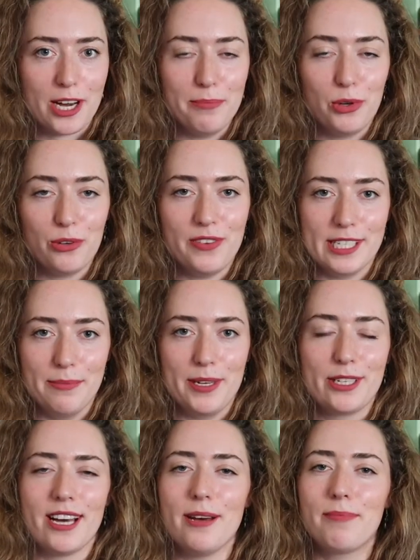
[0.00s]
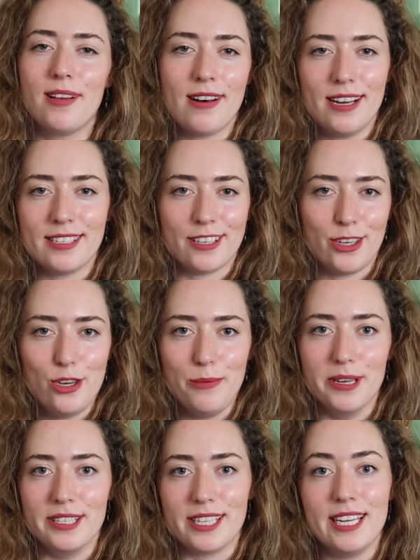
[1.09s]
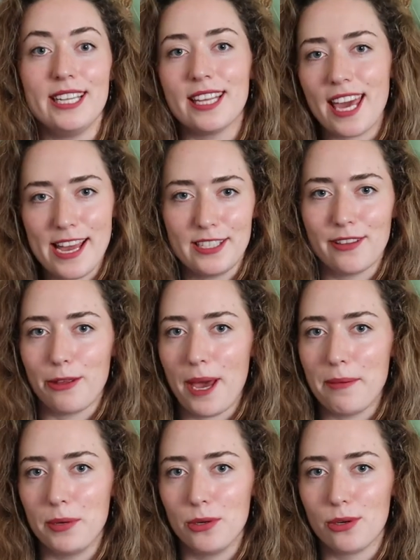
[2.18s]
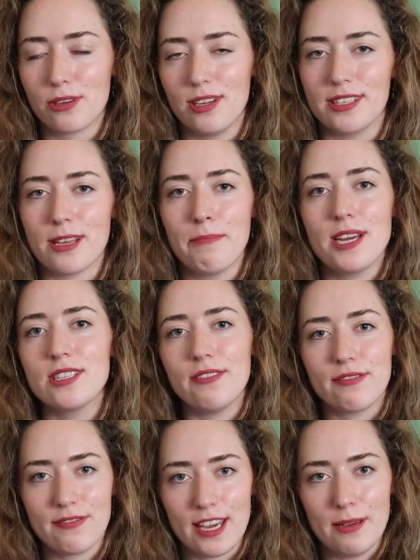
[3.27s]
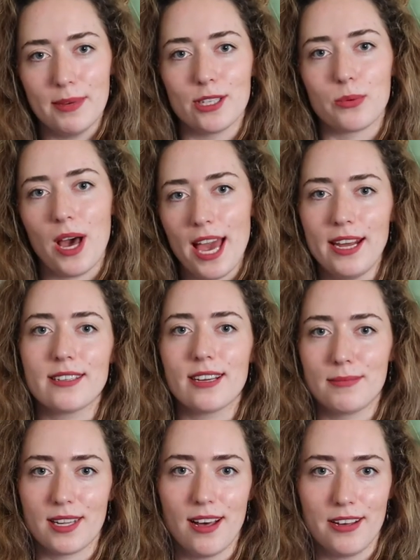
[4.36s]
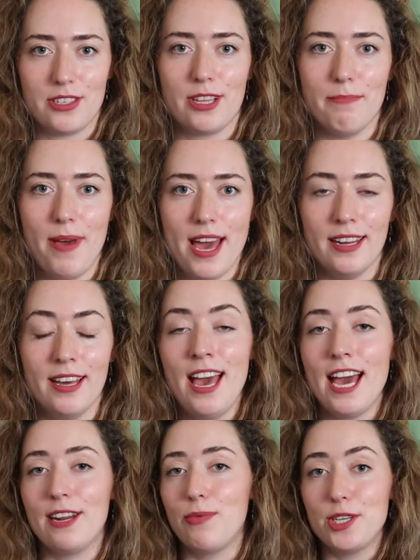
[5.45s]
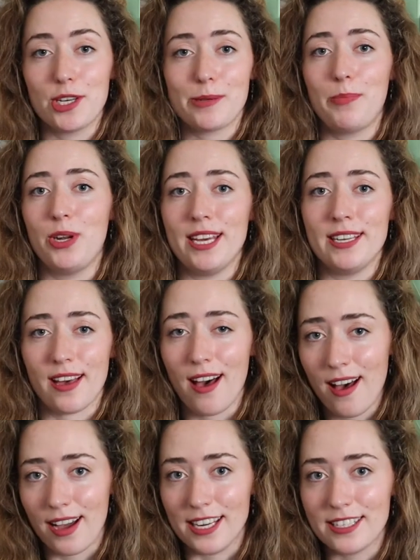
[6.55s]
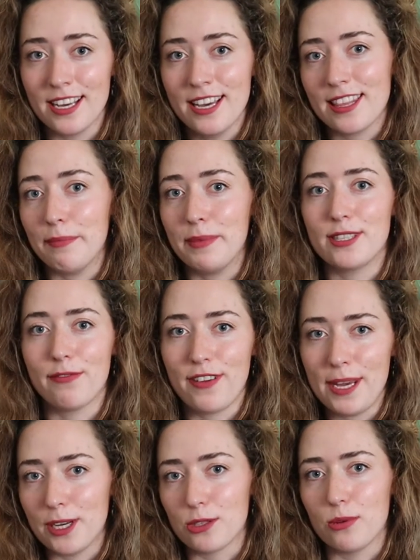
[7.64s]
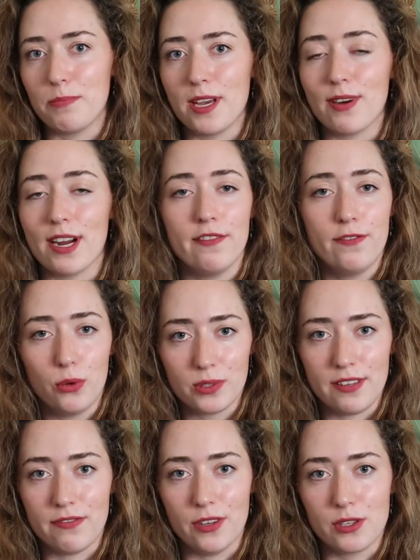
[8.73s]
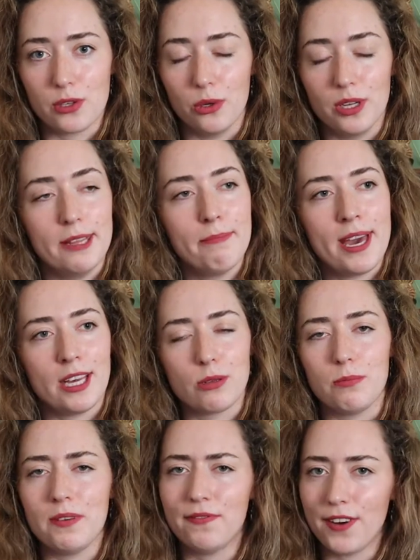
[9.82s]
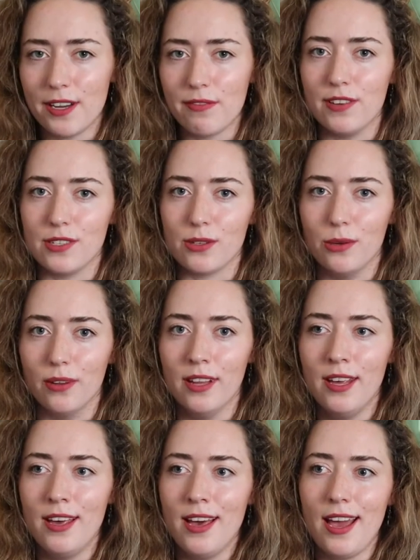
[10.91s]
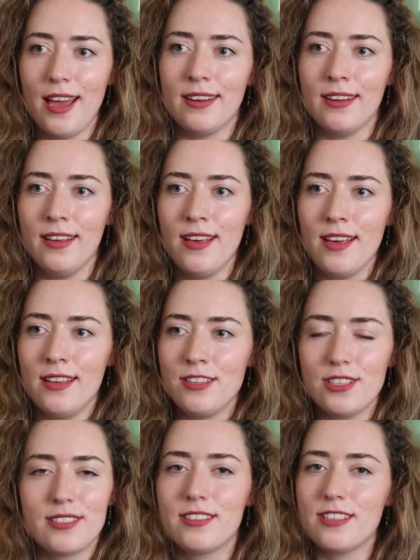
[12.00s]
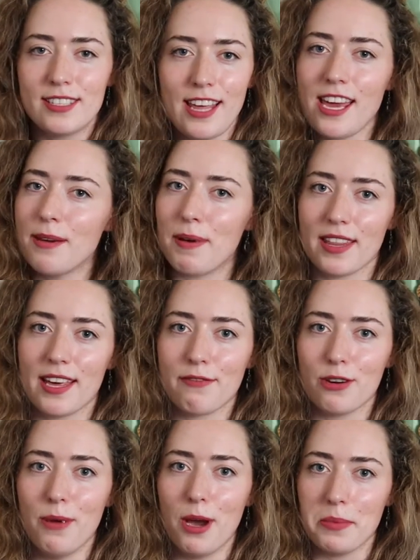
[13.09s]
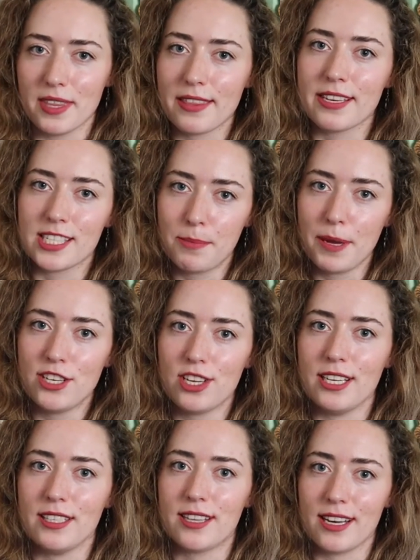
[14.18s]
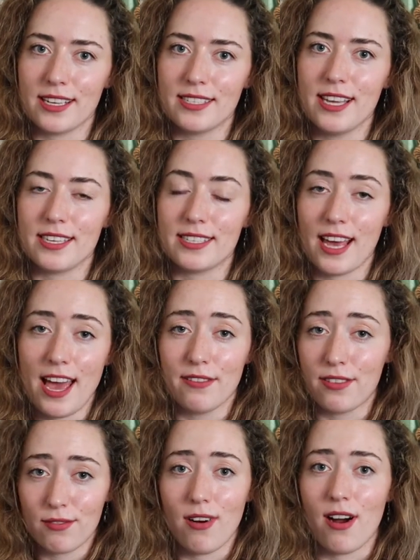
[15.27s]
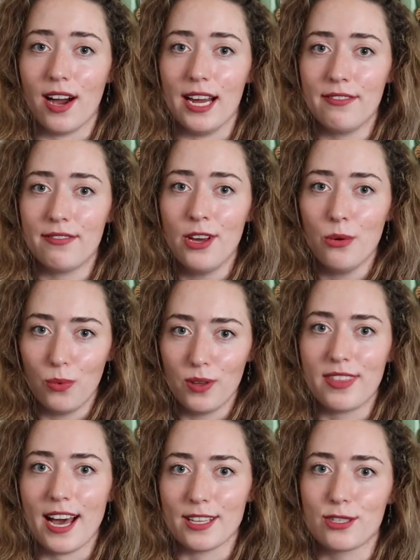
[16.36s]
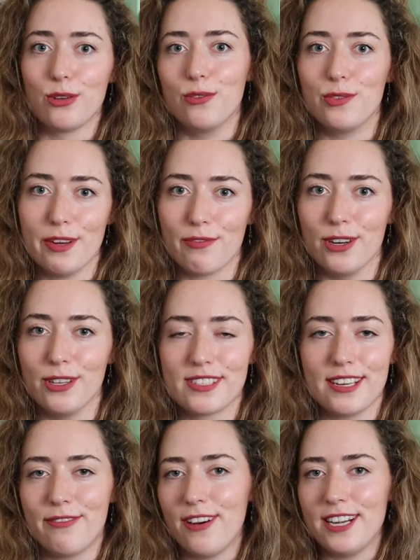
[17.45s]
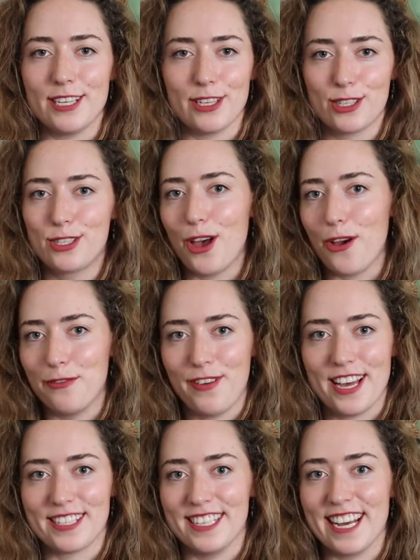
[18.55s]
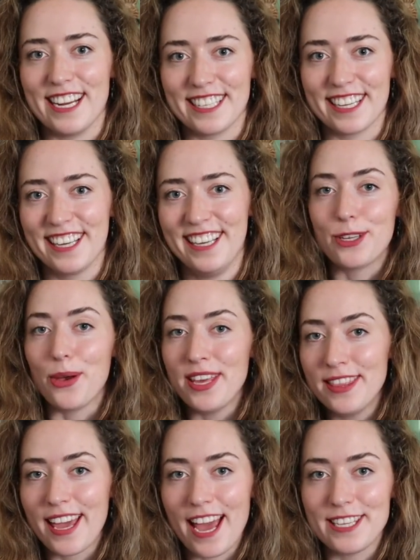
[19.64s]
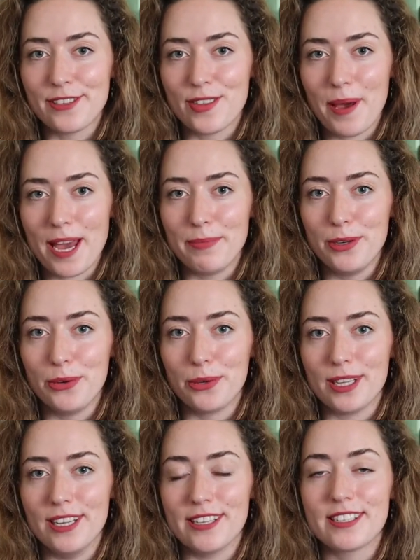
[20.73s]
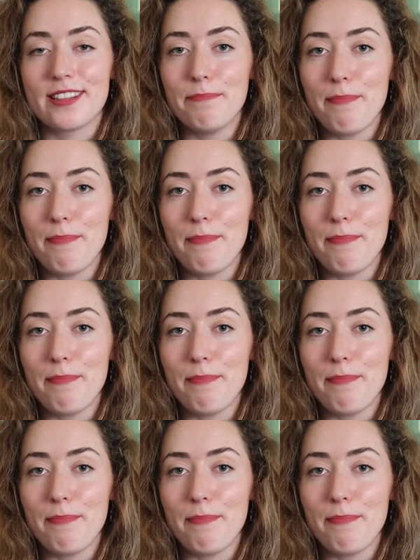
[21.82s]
dimorphism, because I apply it to humans, and in the case of the paper nautilus, imagine if females were 8 times larger than men, and if we just put it into height, that means the females would be around 40 foot tall and the males would be 5 foot tall, and Just think about that for a moment, that there's species that exist and thrive with that sort of difference. I find it just so fascinating. So in the case of the paper nautilus, the